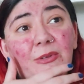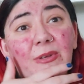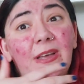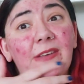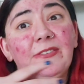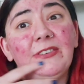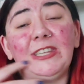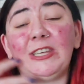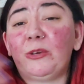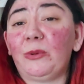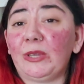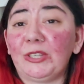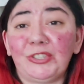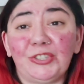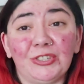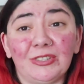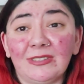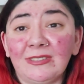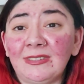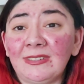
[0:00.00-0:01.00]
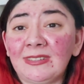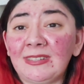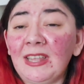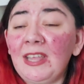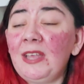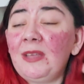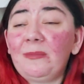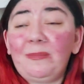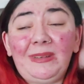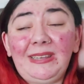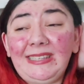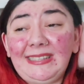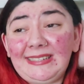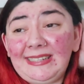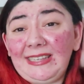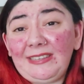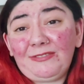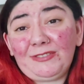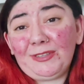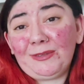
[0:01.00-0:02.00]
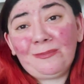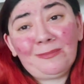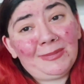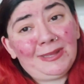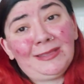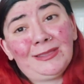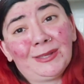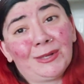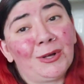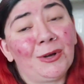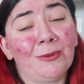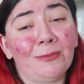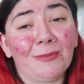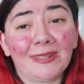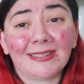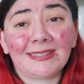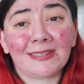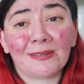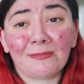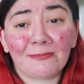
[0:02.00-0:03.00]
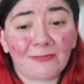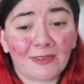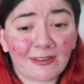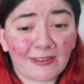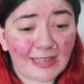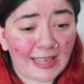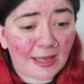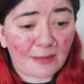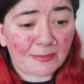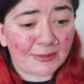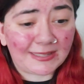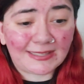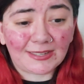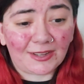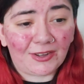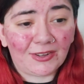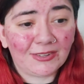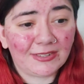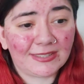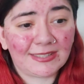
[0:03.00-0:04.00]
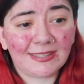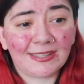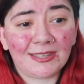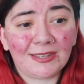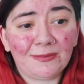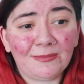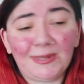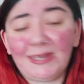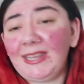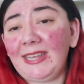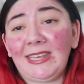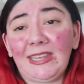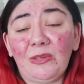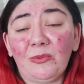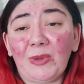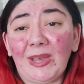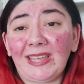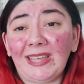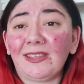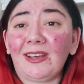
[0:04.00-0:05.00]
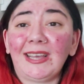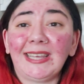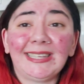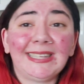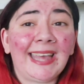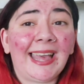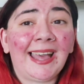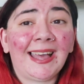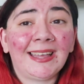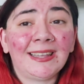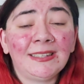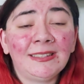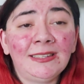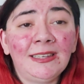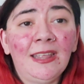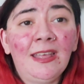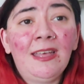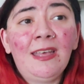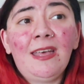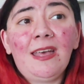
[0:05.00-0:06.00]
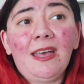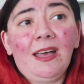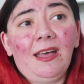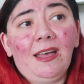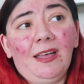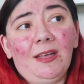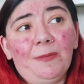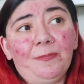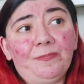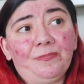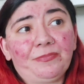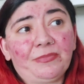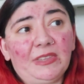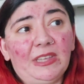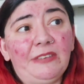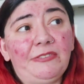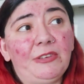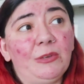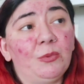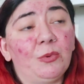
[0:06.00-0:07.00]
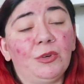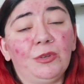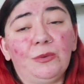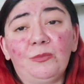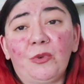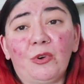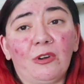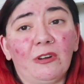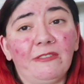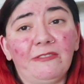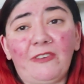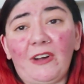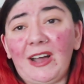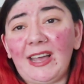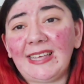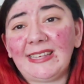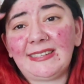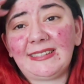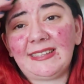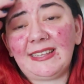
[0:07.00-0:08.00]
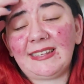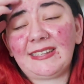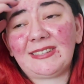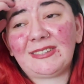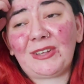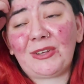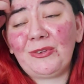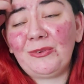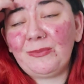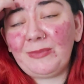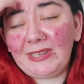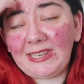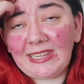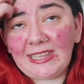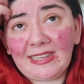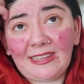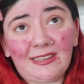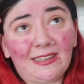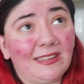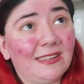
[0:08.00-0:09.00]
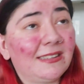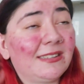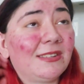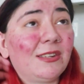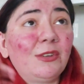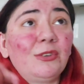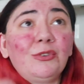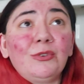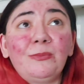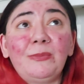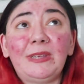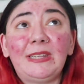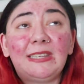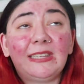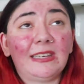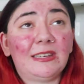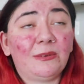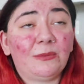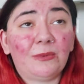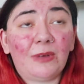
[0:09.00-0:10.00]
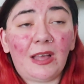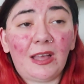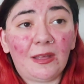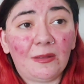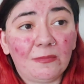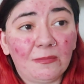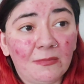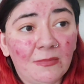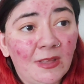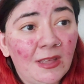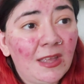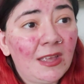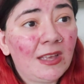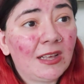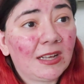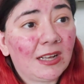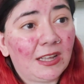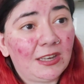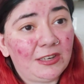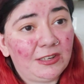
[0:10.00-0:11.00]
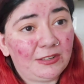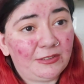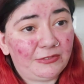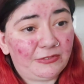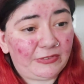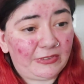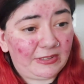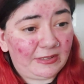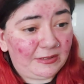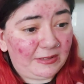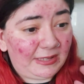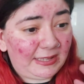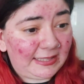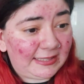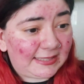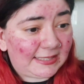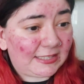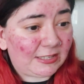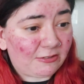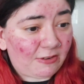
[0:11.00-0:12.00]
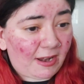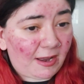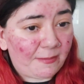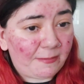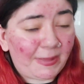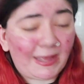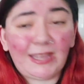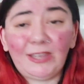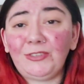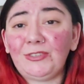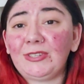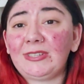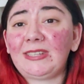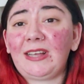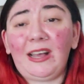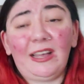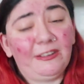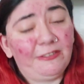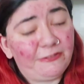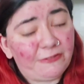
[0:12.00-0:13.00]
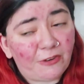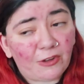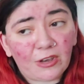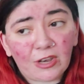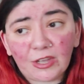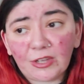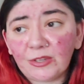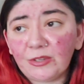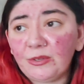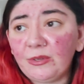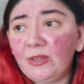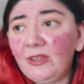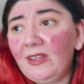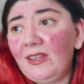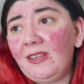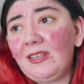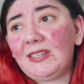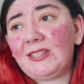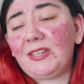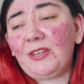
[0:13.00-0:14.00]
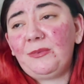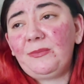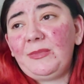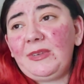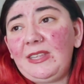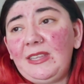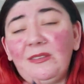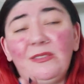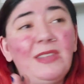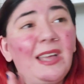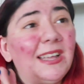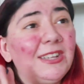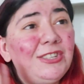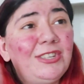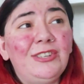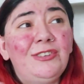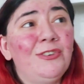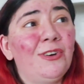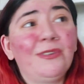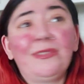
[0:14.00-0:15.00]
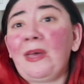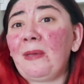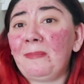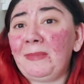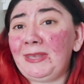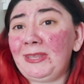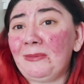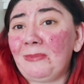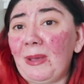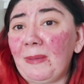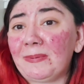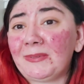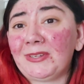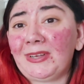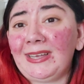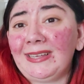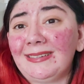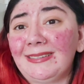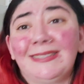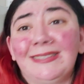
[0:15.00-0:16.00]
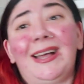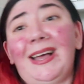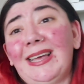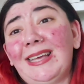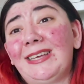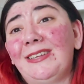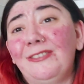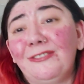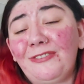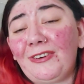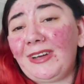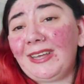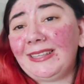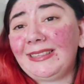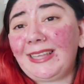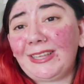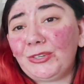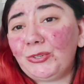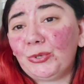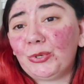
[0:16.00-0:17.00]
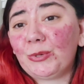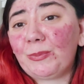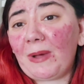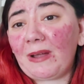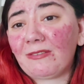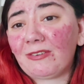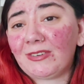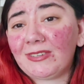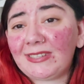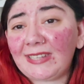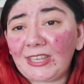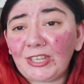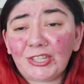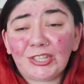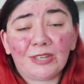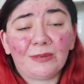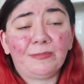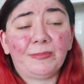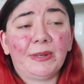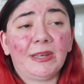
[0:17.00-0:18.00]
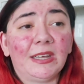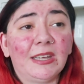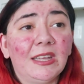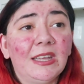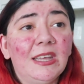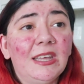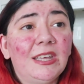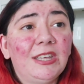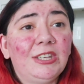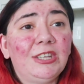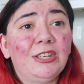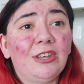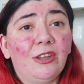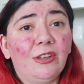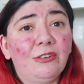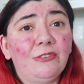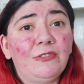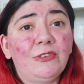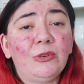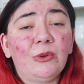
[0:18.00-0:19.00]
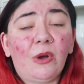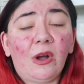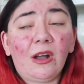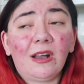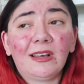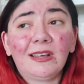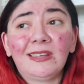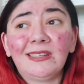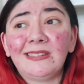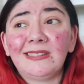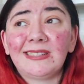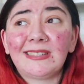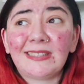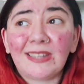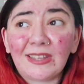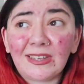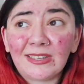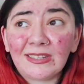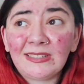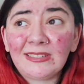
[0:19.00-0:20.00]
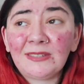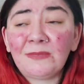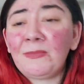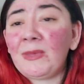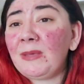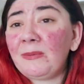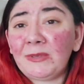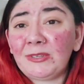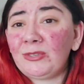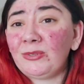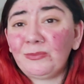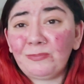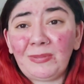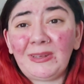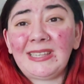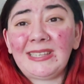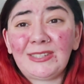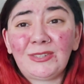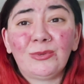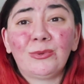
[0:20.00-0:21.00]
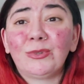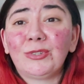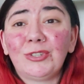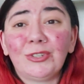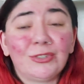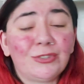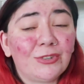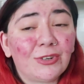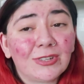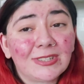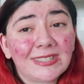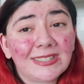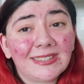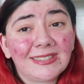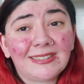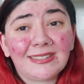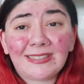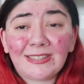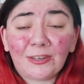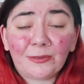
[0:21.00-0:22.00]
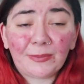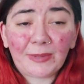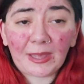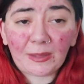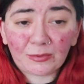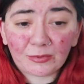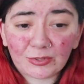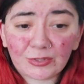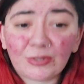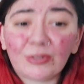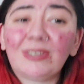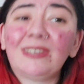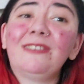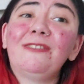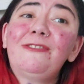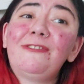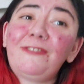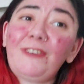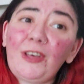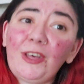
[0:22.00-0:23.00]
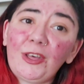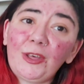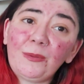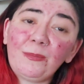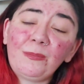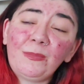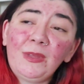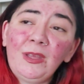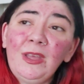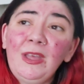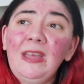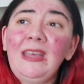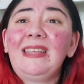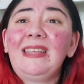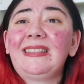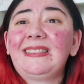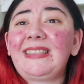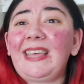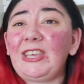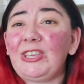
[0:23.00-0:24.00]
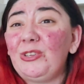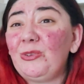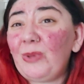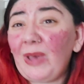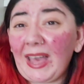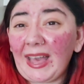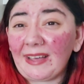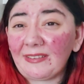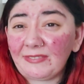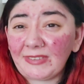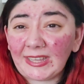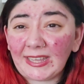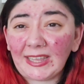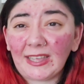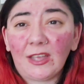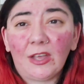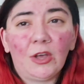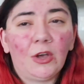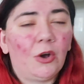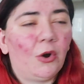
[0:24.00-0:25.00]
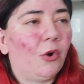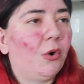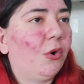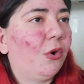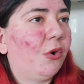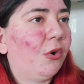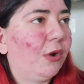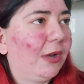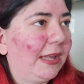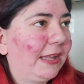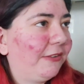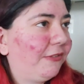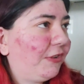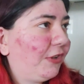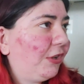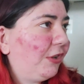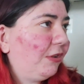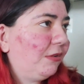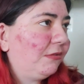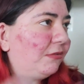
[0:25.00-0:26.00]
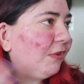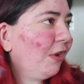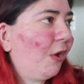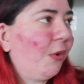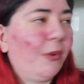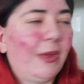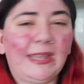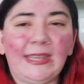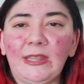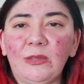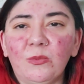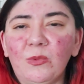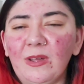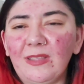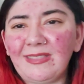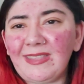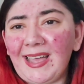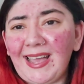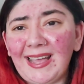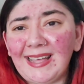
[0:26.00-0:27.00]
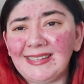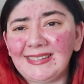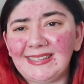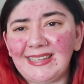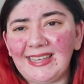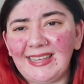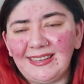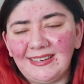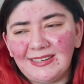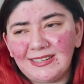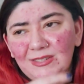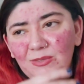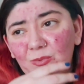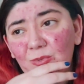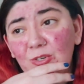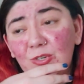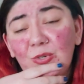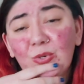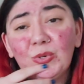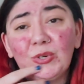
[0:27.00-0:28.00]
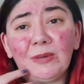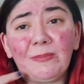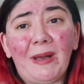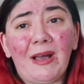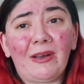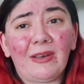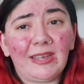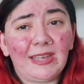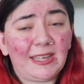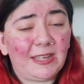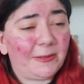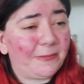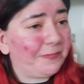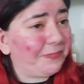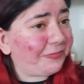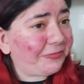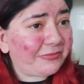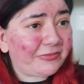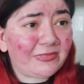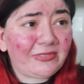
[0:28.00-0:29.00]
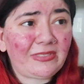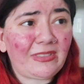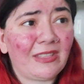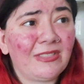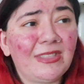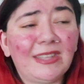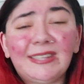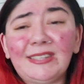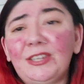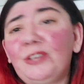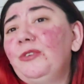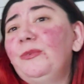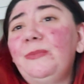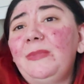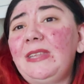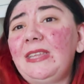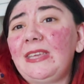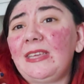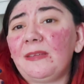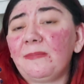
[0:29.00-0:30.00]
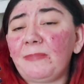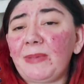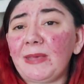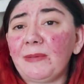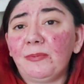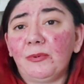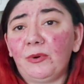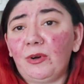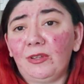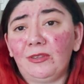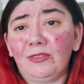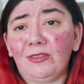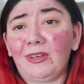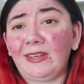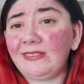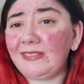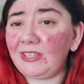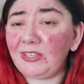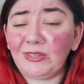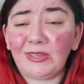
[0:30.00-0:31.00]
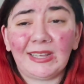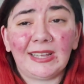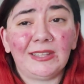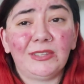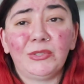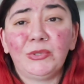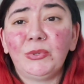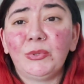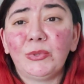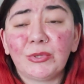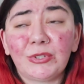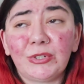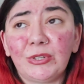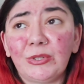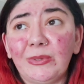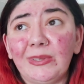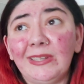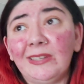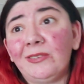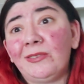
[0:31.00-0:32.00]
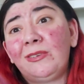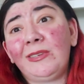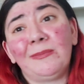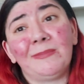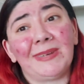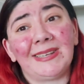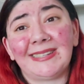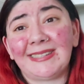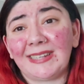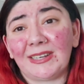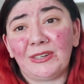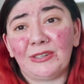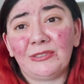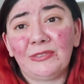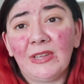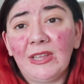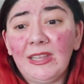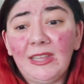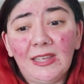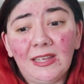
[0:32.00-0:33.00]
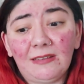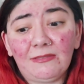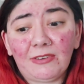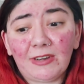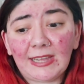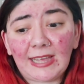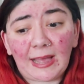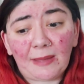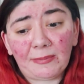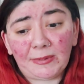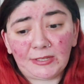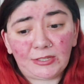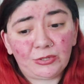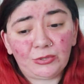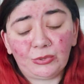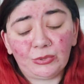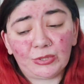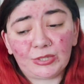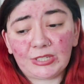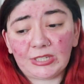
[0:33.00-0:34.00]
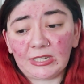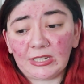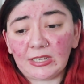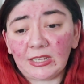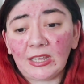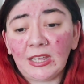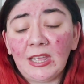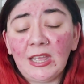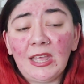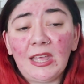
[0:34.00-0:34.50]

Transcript: you have any questions, please leave them in the comments. I'm very happy to answer them in any way that I can. If you want more advice, there's so many social media kind of Instagram pages that I follow, so many, and actually not that many websites that I can find that talk about rosacea. But you know, if you are concerned, maybe please talk to your doctor, because they'll be able to confirm that you have it. Or if you know anyone that has it and doesn't want to talk about it, there's so many people online that you can talk to, including myself. I'm very happy to talk to